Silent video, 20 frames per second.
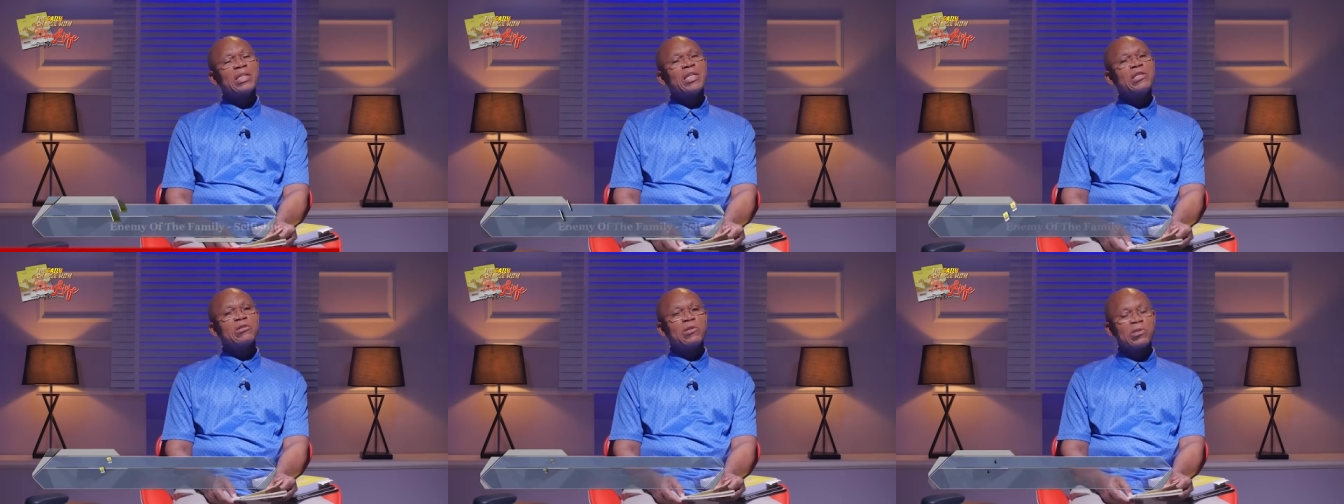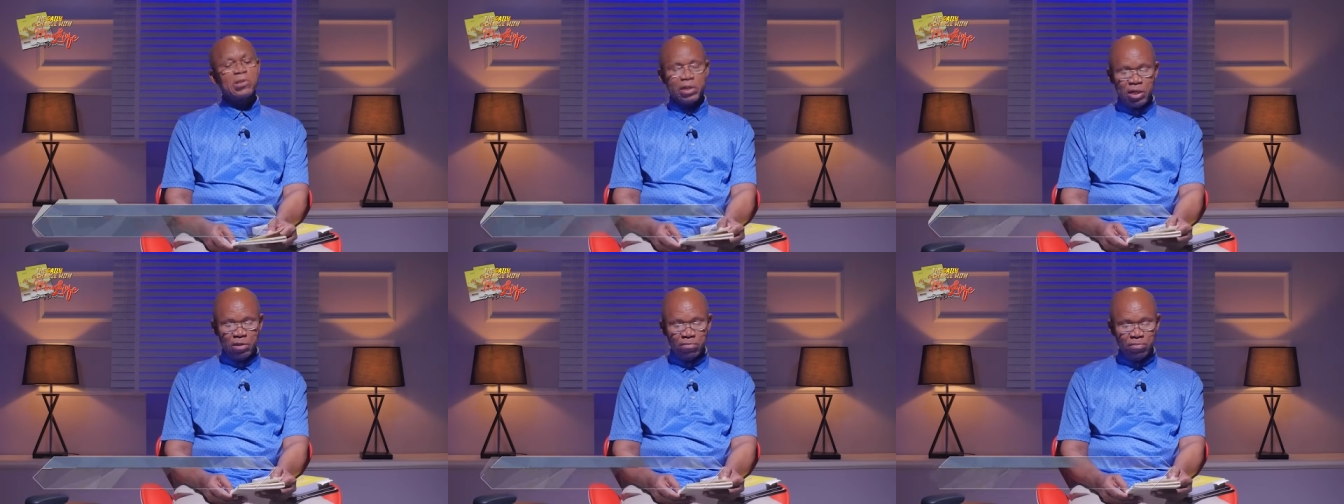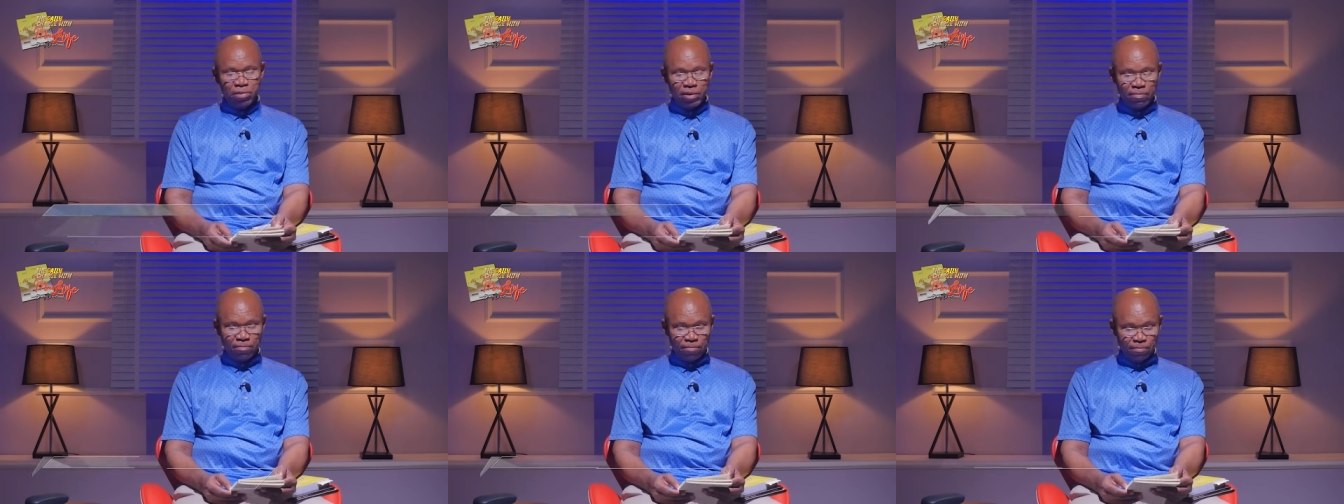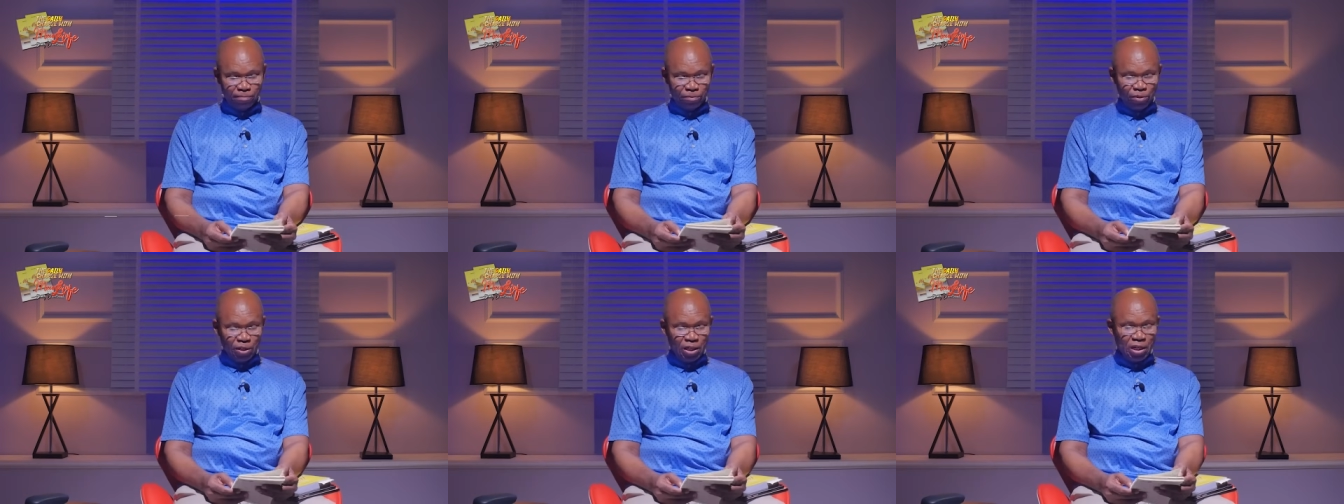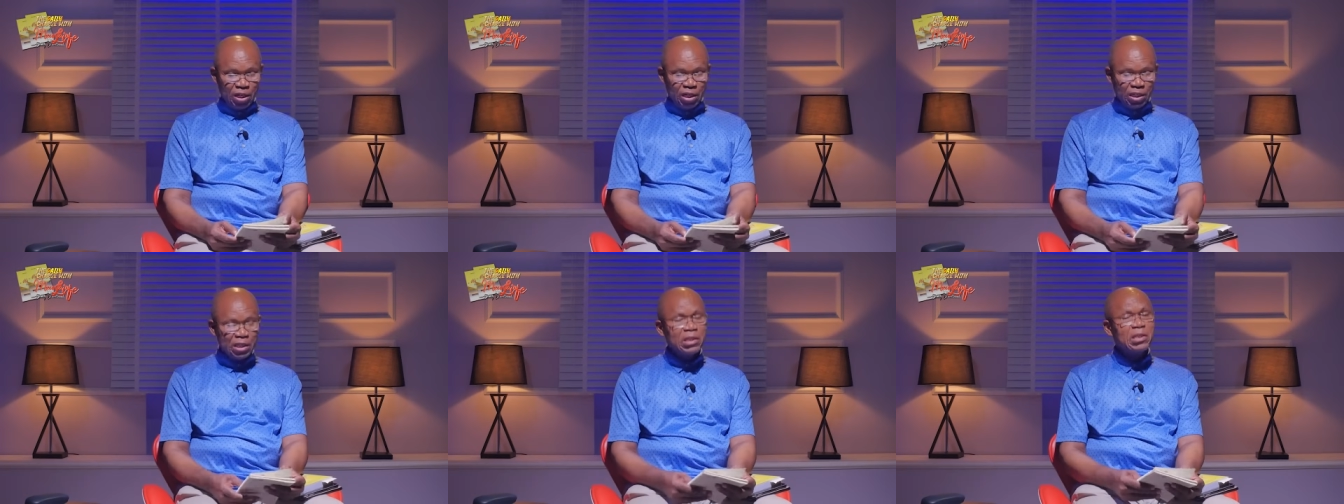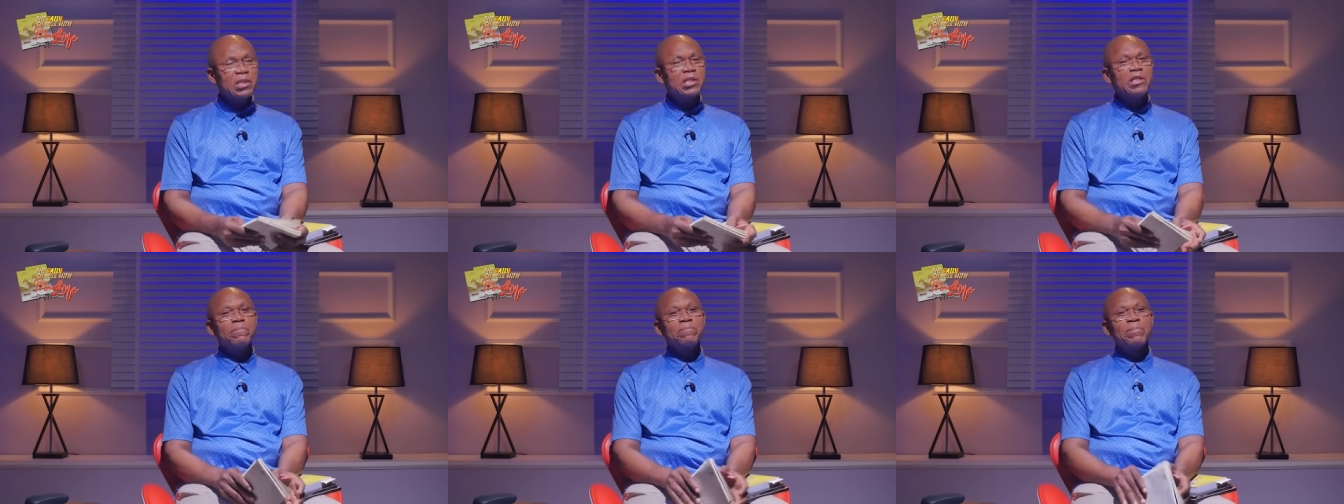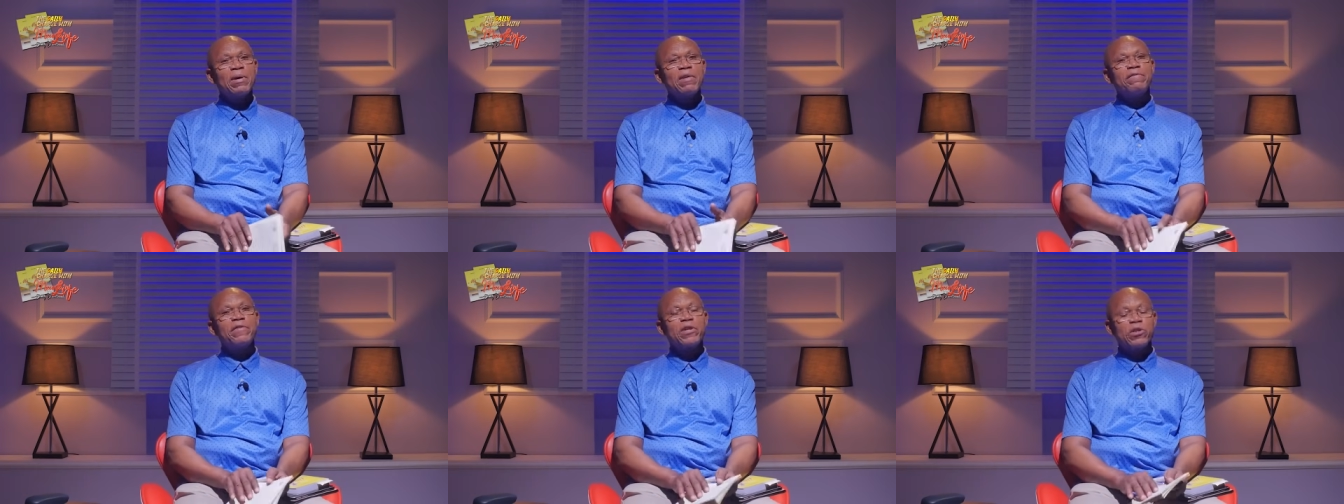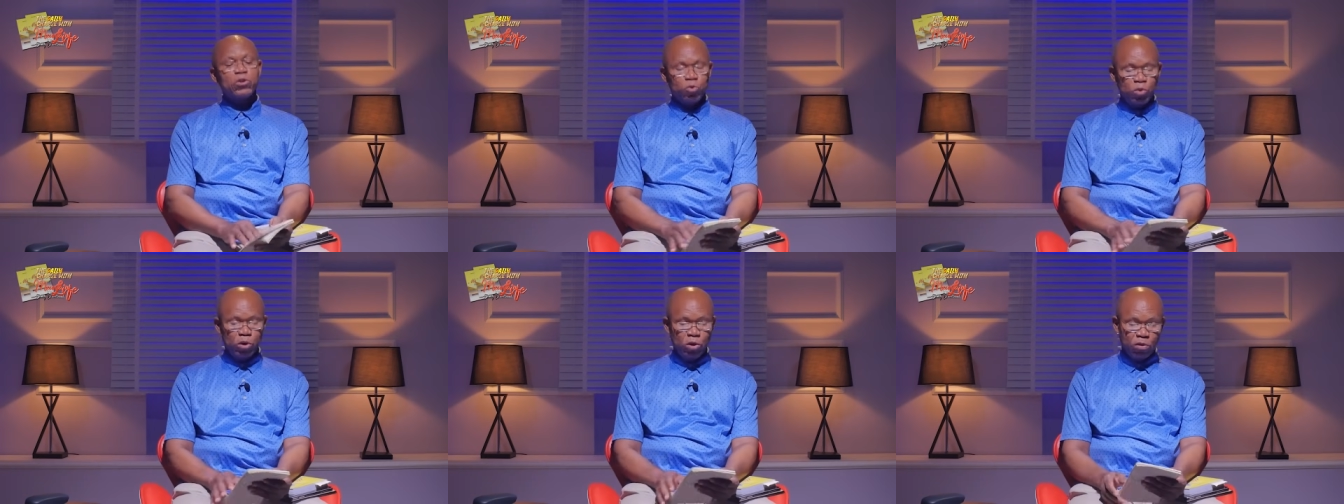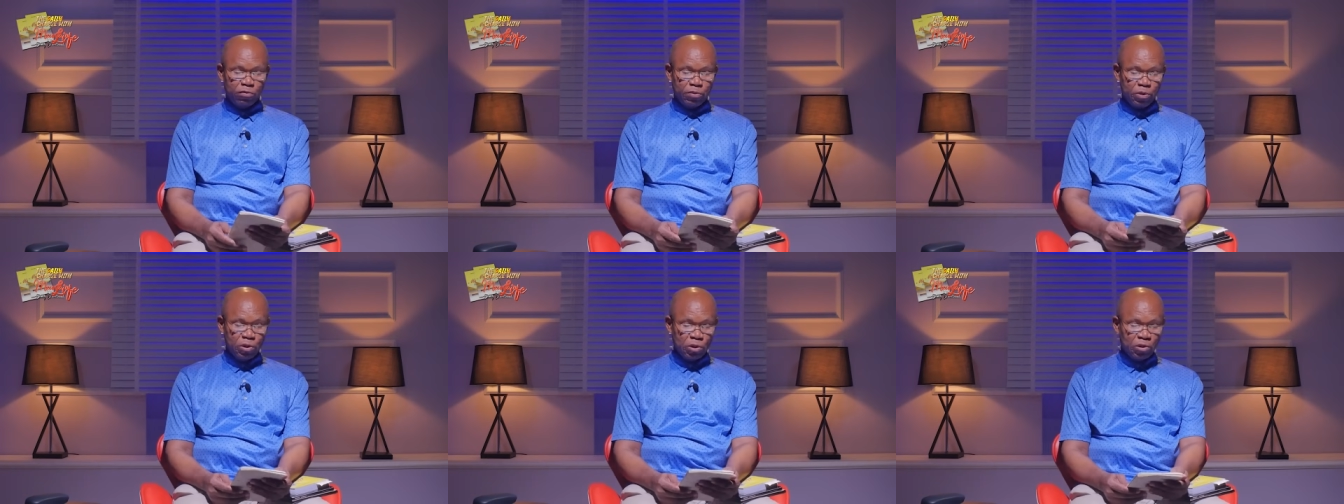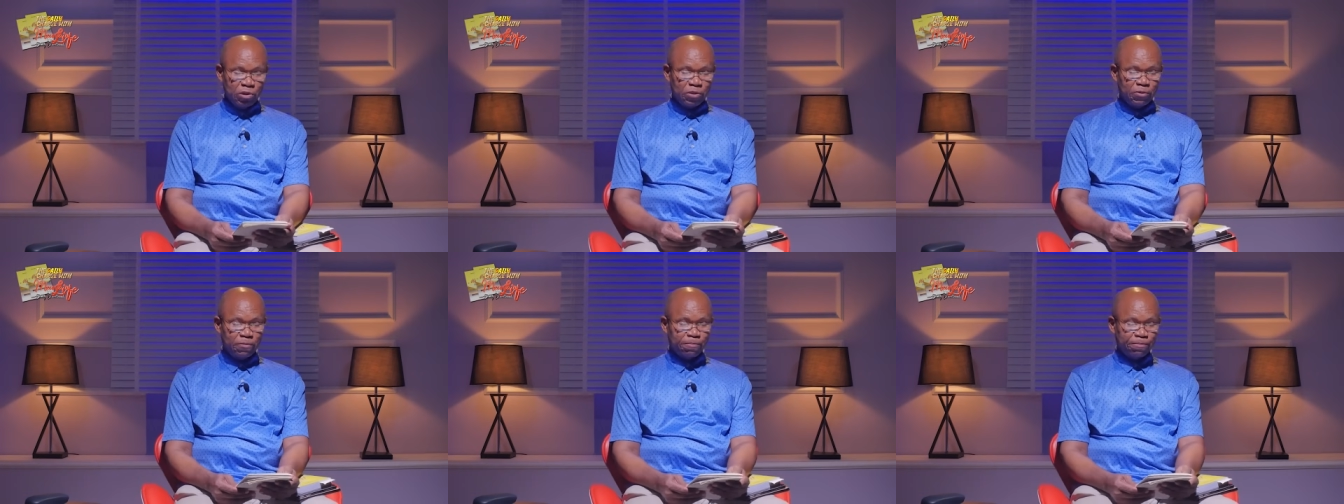Let us help them. This is the perfect will of God.